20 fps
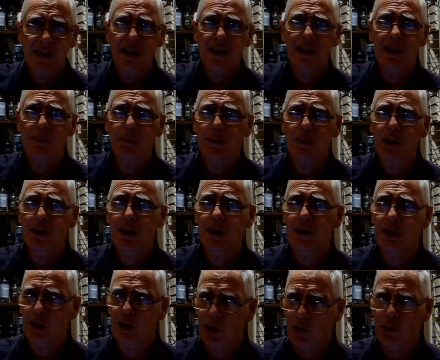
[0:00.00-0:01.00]
and we
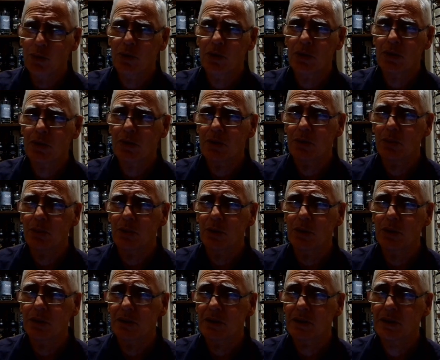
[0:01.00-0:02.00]
owned the
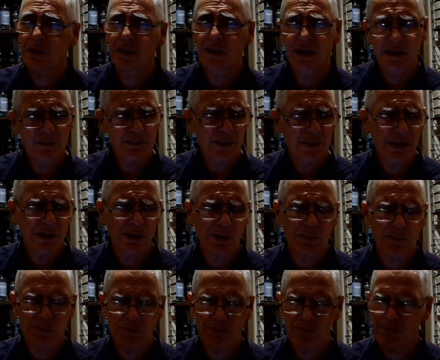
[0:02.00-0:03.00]
world. Let me go
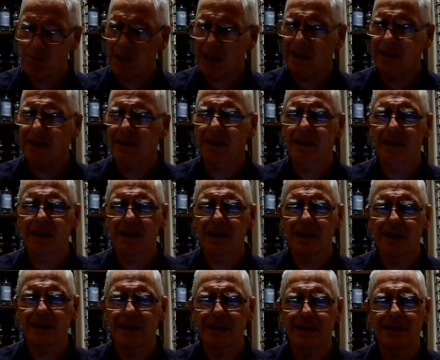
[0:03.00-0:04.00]
back to the
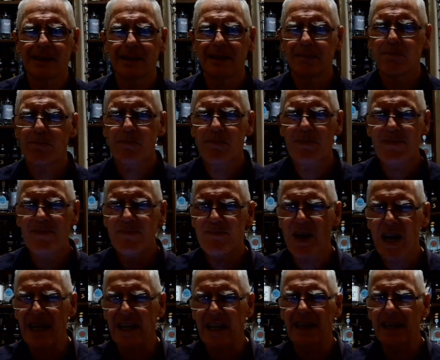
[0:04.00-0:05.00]
80s.
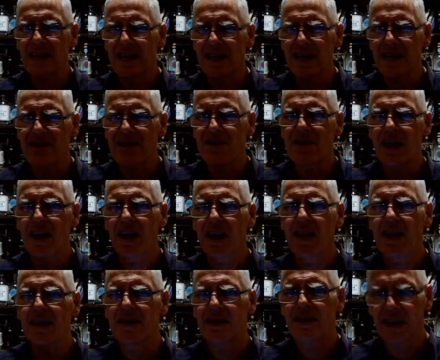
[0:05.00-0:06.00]
Back in the
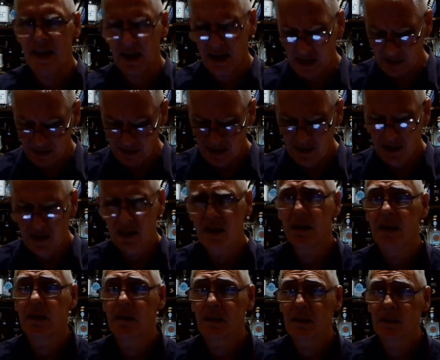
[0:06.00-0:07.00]
day.
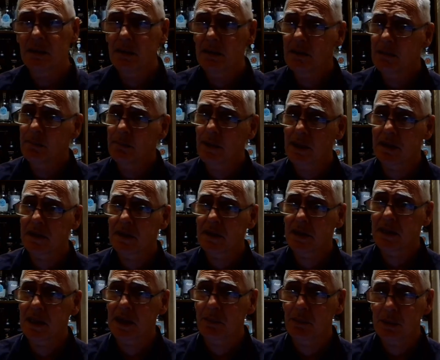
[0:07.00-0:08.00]
Back in the
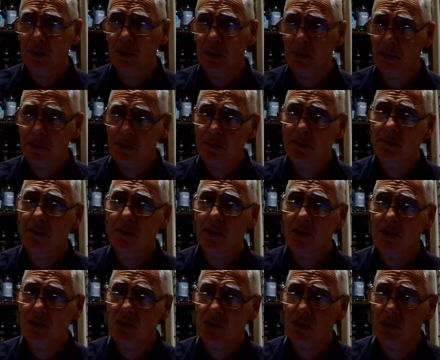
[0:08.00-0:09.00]
day when there was the
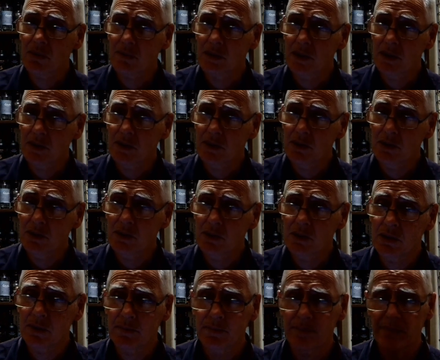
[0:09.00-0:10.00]
Soviet
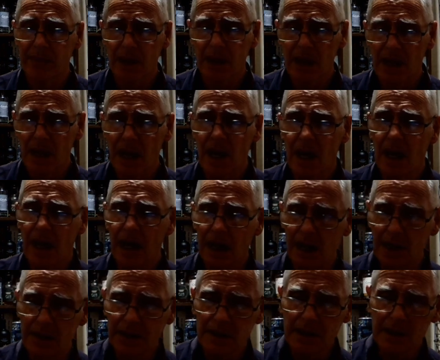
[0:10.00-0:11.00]
Union.
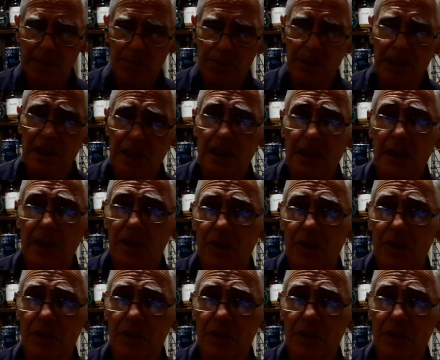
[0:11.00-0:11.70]
And this particular